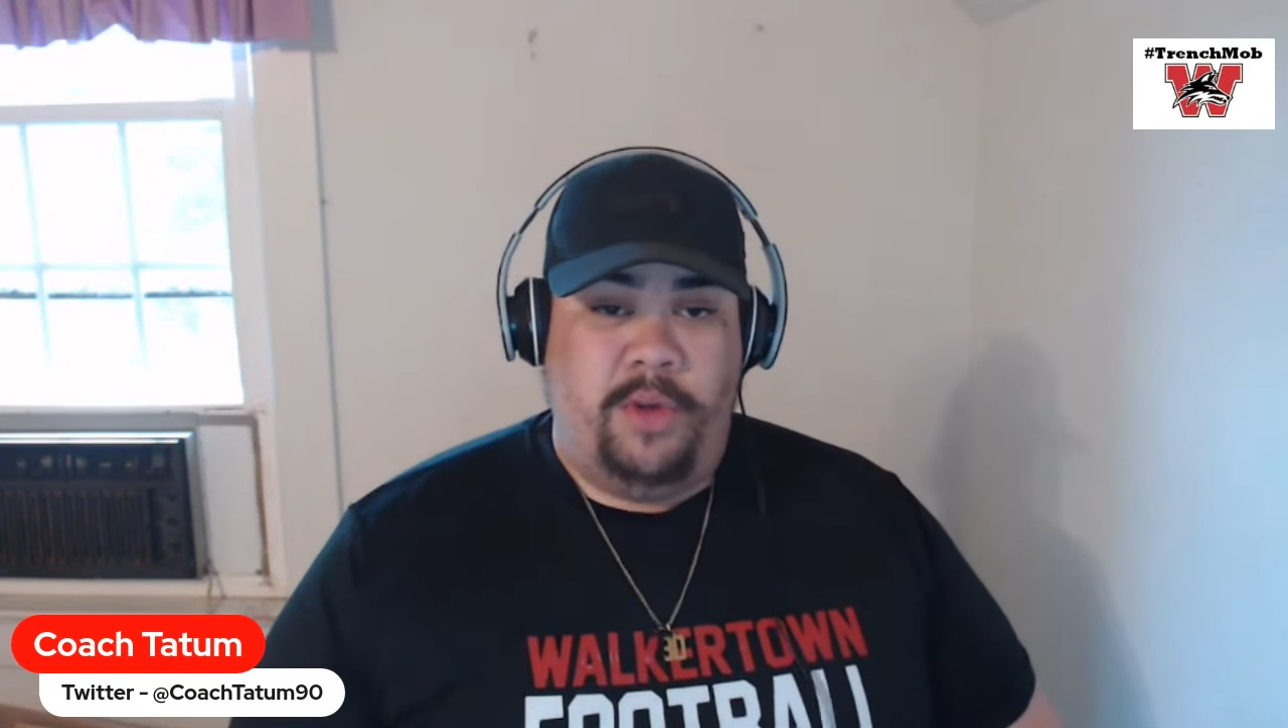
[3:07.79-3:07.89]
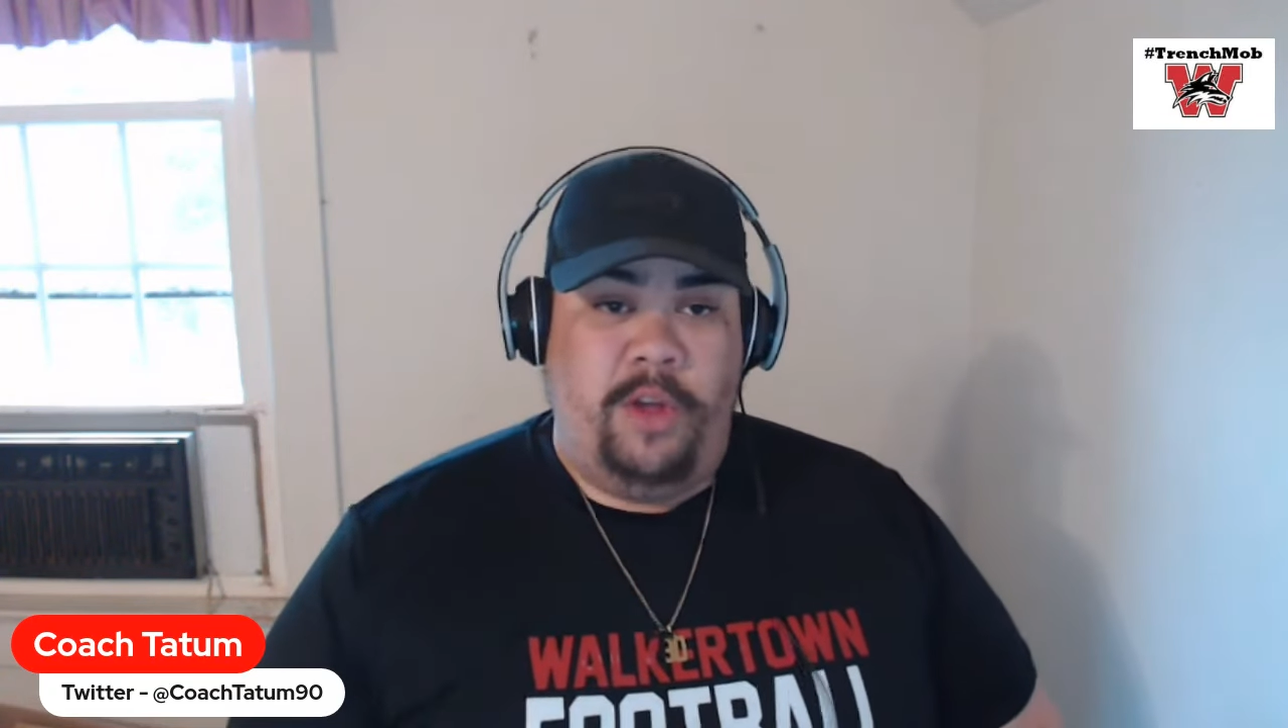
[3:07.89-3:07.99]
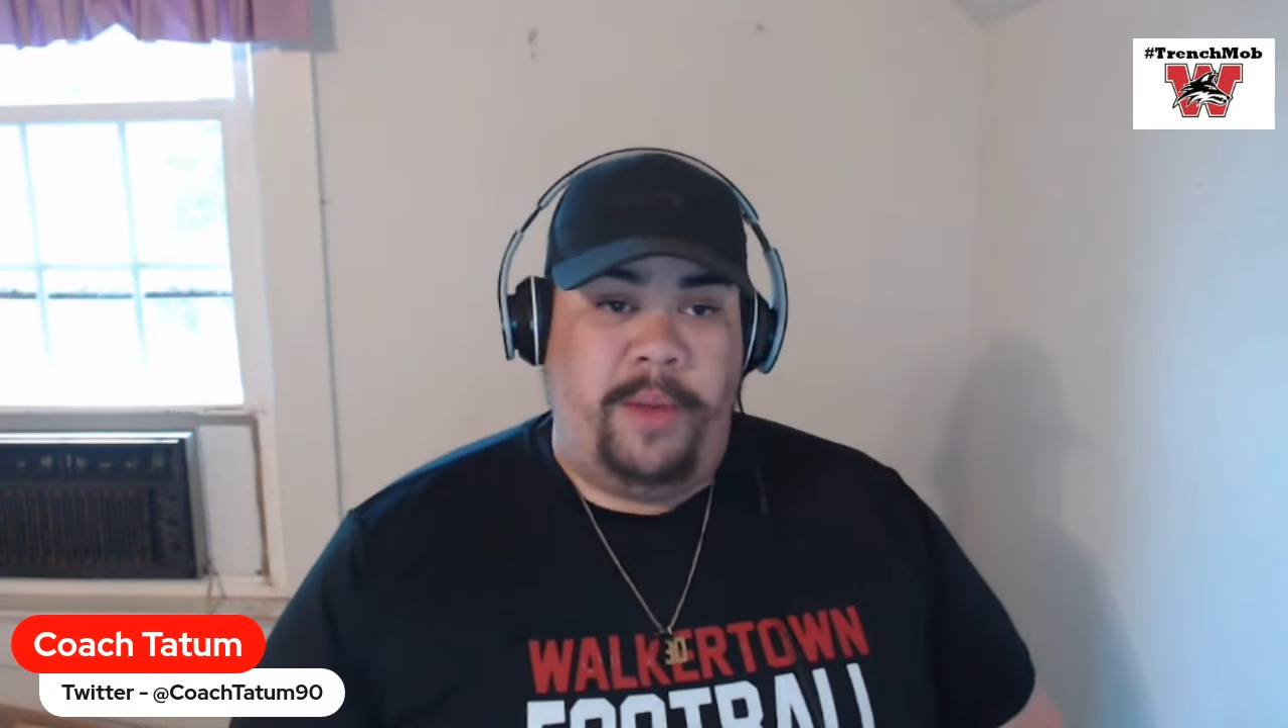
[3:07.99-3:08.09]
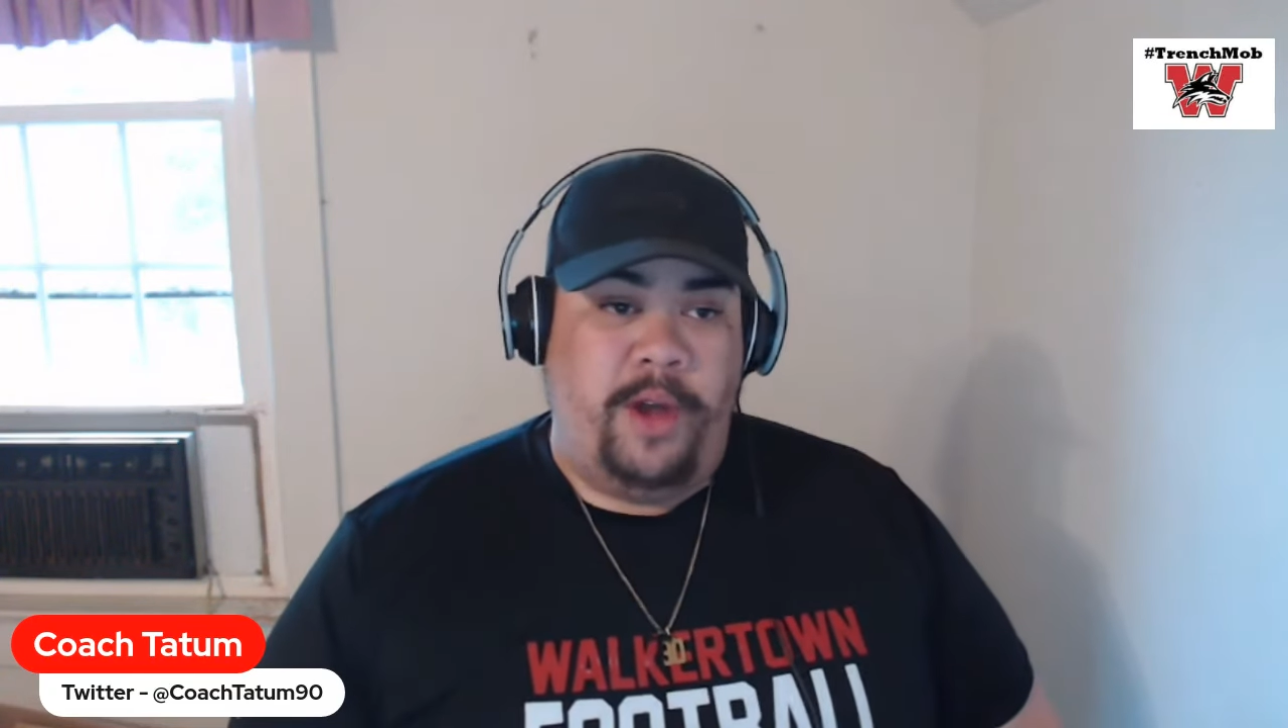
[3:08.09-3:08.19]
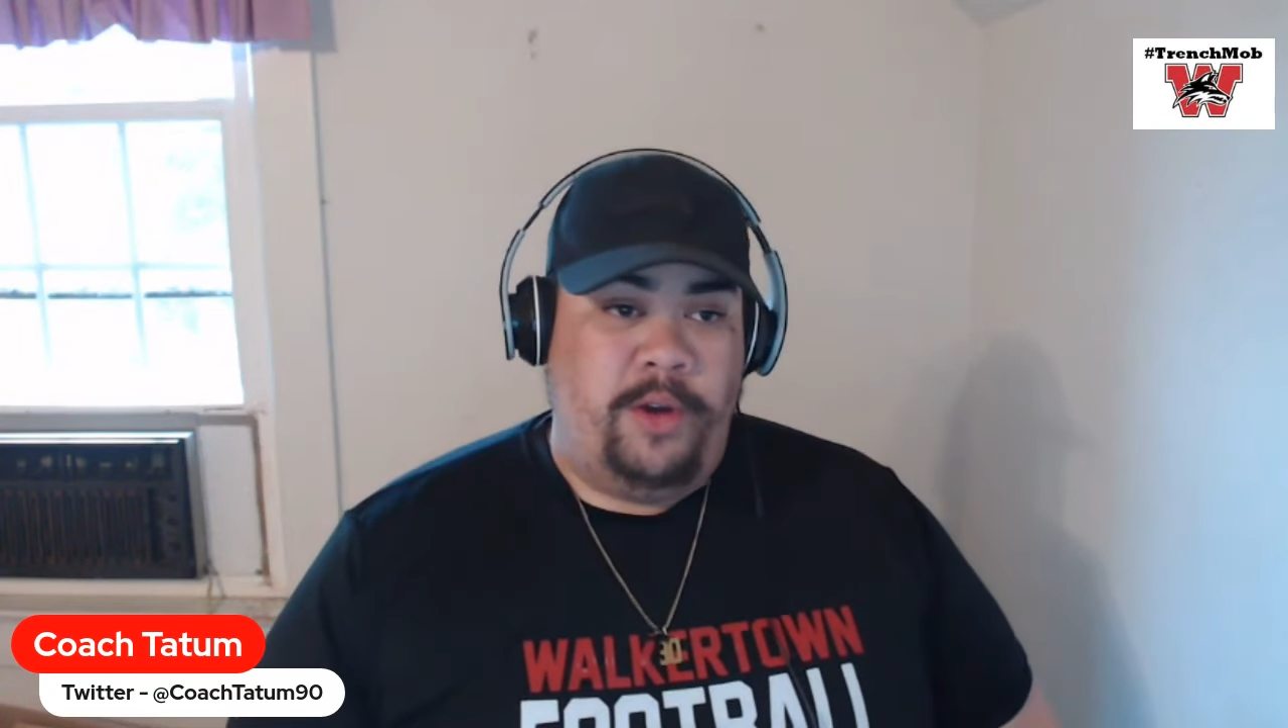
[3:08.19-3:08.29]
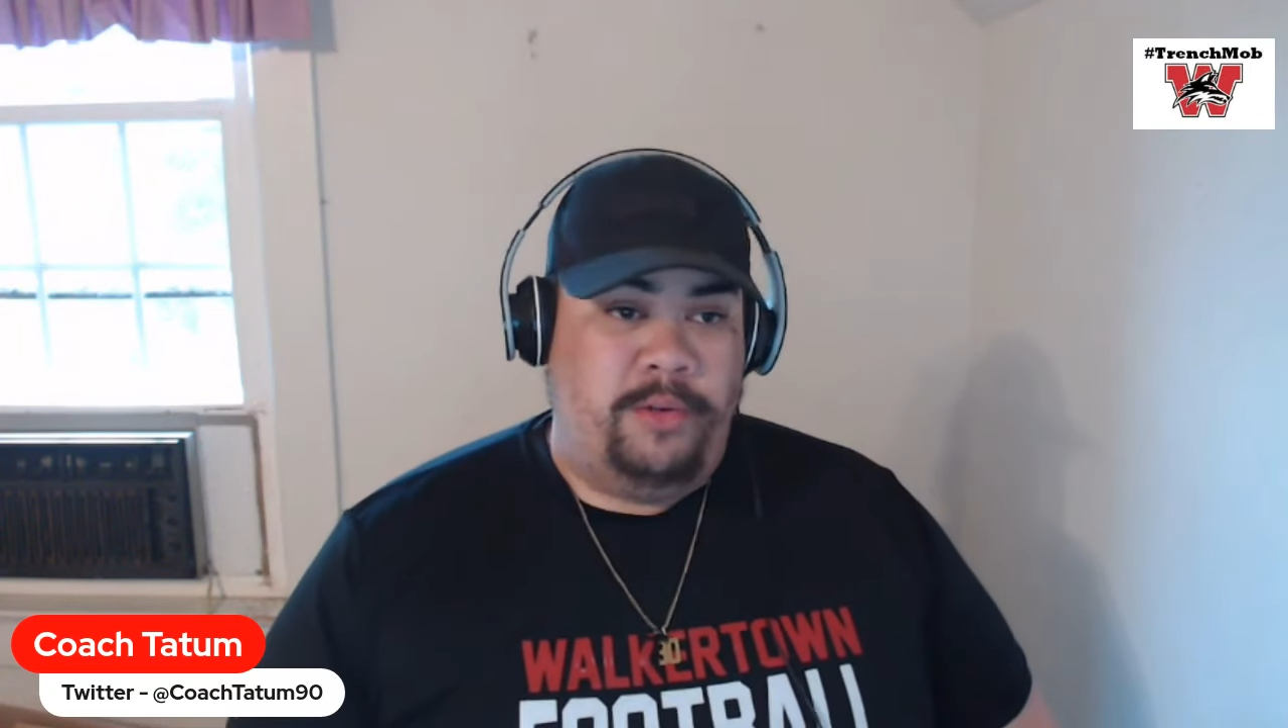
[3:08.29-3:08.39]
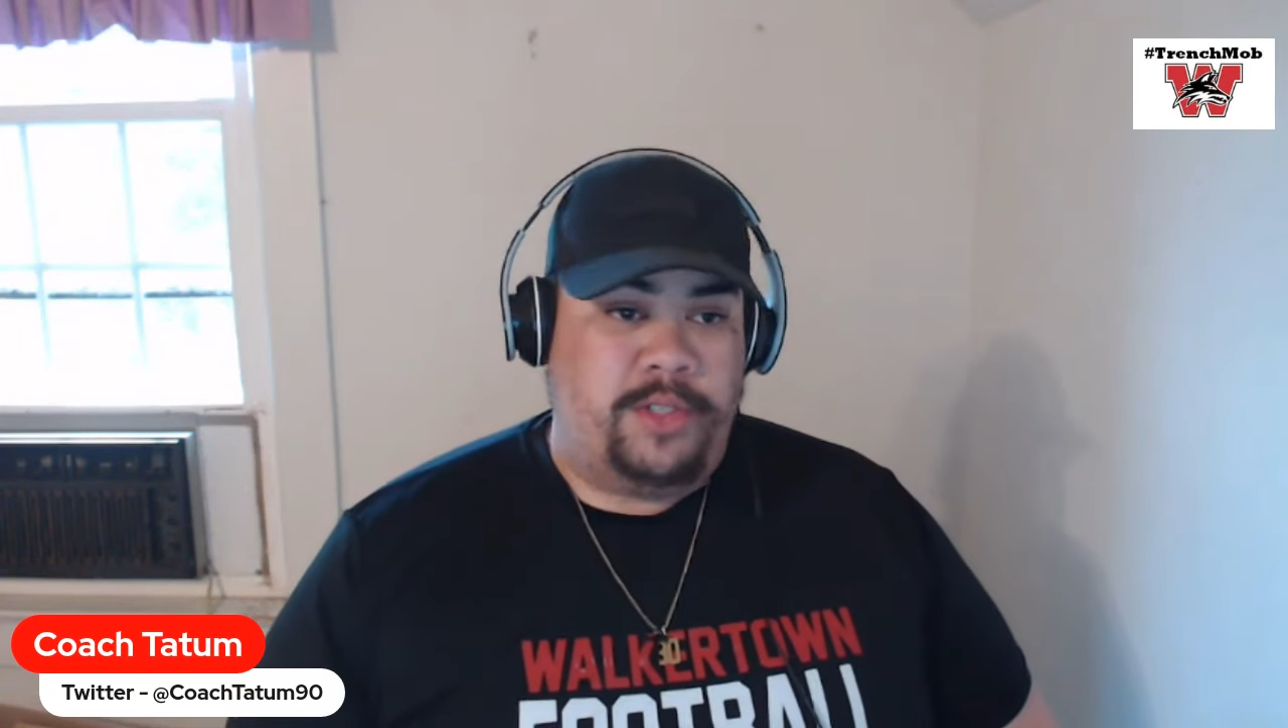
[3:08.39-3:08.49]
well on my own.